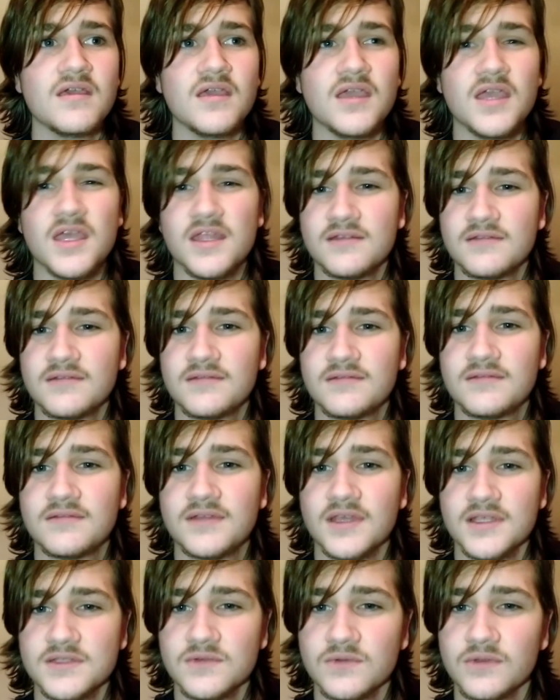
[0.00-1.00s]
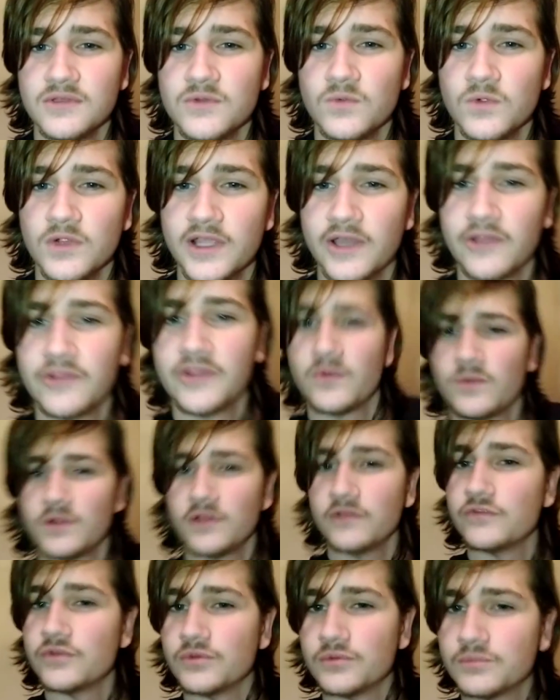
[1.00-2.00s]
it doesn't really work out that well
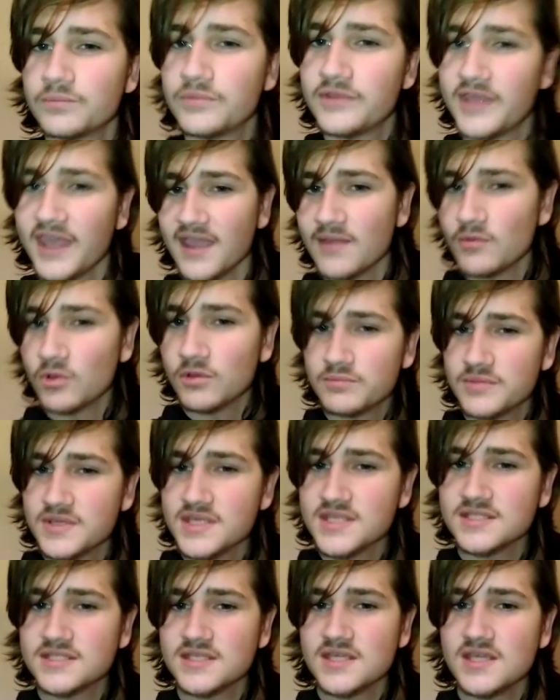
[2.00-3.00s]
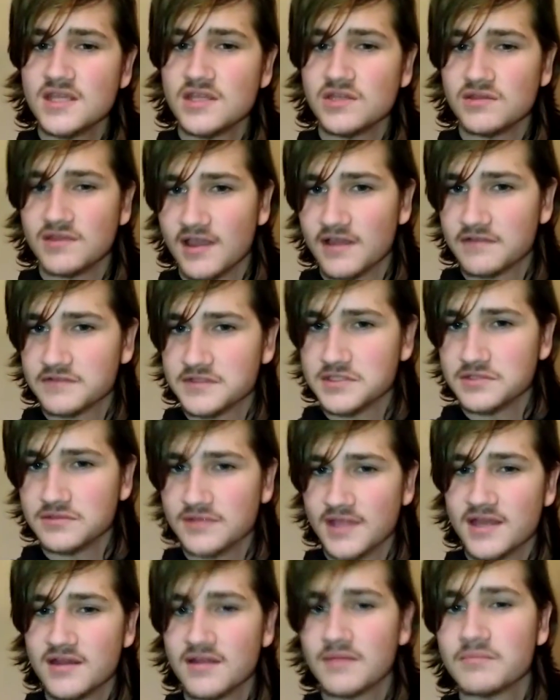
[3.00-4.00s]
if you game on PC and you have to do
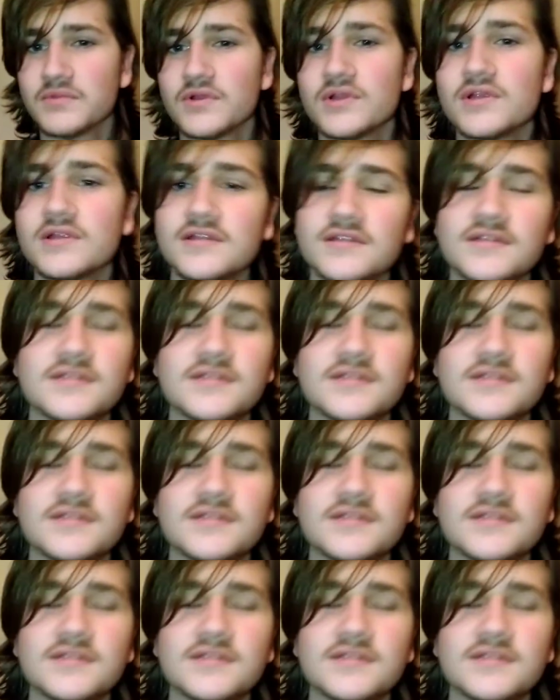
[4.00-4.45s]
that number.